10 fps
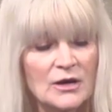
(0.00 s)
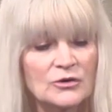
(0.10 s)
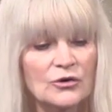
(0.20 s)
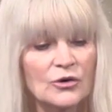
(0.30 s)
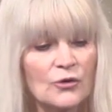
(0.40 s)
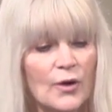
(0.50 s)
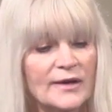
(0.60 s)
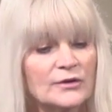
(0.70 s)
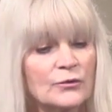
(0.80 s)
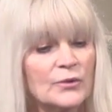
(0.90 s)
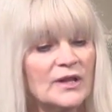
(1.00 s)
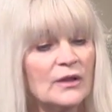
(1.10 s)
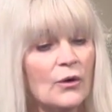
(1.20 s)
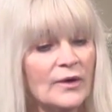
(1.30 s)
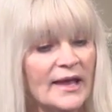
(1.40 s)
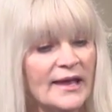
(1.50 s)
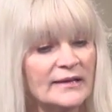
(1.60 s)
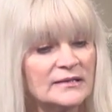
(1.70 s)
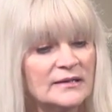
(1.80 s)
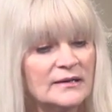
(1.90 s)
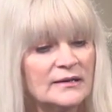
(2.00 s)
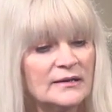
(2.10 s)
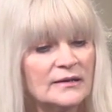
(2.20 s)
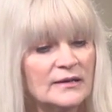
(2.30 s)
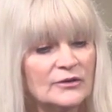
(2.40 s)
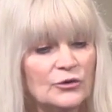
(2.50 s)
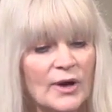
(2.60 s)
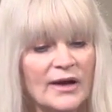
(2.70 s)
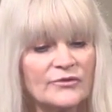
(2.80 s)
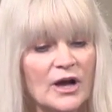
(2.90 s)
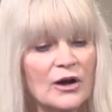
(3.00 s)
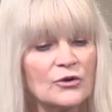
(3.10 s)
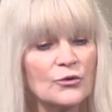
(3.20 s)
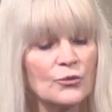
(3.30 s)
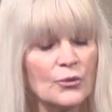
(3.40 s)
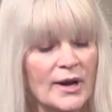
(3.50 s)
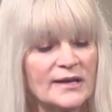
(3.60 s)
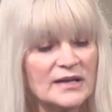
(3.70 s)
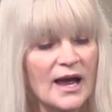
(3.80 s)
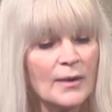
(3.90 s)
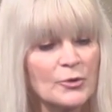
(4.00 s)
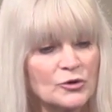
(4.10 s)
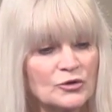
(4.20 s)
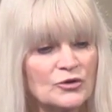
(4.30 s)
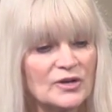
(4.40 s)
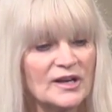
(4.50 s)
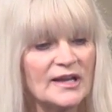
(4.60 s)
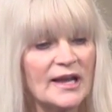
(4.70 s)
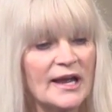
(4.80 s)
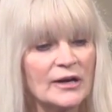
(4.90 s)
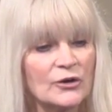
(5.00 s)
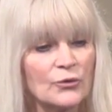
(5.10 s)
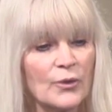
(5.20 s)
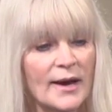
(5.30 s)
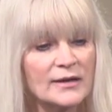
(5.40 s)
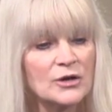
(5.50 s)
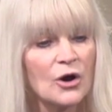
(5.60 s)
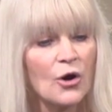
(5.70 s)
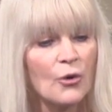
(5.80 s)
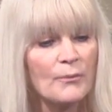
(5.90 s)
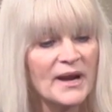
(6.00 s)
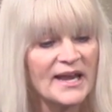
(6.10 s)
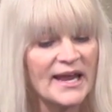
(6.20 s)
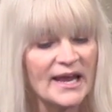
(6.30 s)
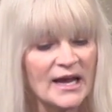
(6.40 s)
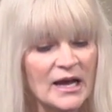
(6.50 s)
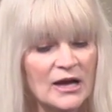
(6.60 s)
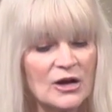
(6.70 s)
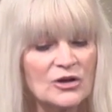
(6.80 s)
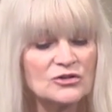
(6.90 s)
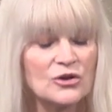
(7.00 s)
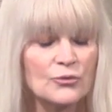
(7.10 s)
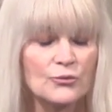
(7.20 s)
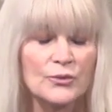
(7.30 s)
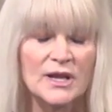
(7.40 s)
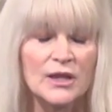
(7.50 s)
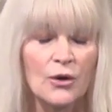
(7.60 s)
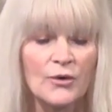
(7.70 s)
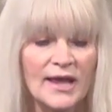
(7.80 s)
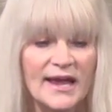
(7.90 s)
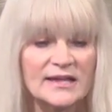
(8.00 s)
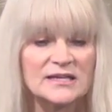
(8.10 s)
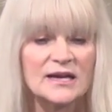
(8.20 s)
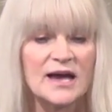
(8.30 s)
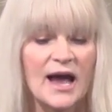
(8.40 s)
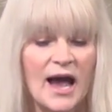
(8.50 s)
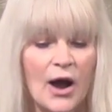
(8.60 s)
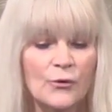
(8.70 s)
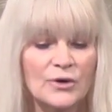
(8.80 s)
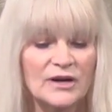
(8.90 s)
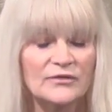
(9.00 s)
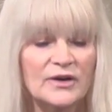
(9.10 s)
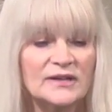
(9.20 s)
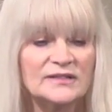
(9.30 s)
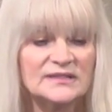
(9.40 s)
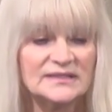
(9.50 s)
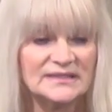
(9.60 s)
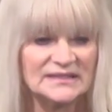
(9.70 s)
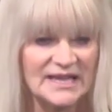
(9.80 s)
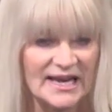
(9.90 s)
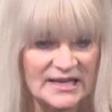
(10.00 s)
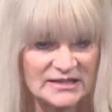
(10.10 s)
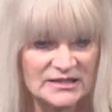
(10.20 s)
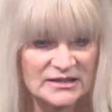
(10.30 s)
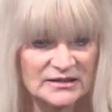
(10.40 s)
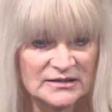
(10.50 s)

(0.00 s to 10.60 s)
you're going to relocate. You have a great opportunity and a great opening to relocate out of state.